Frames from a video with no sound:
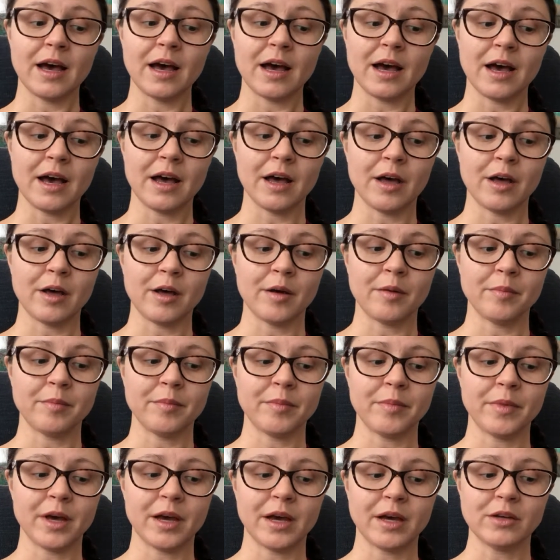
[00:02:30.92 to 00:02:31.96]
I
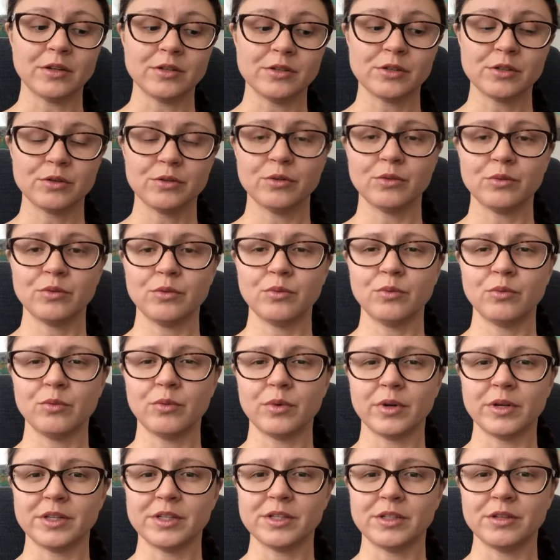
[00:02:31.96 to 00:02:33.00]
also
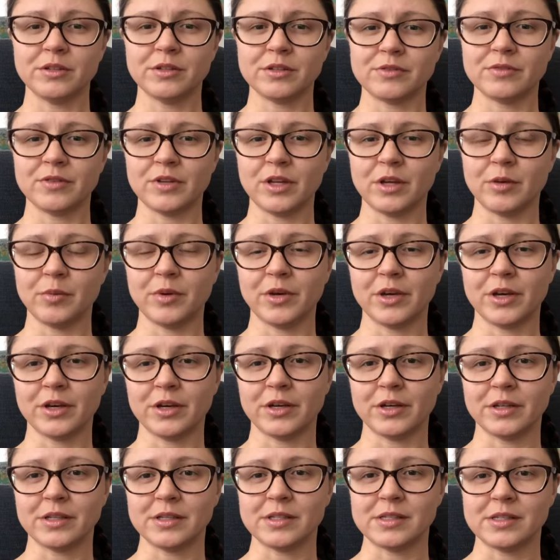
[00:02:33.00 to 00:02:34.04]
wanted to do this video
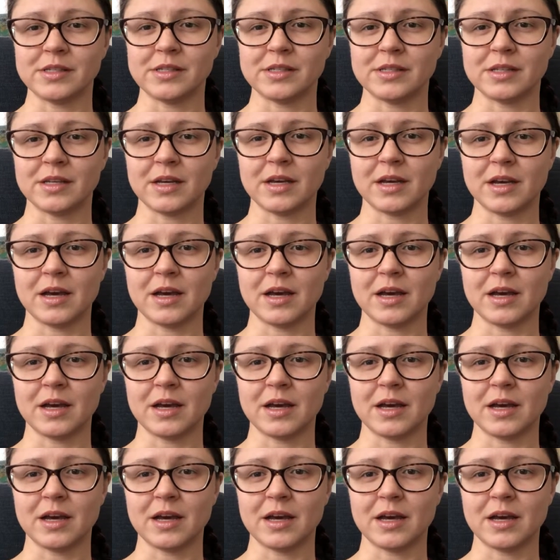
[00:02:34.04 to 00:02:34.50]
because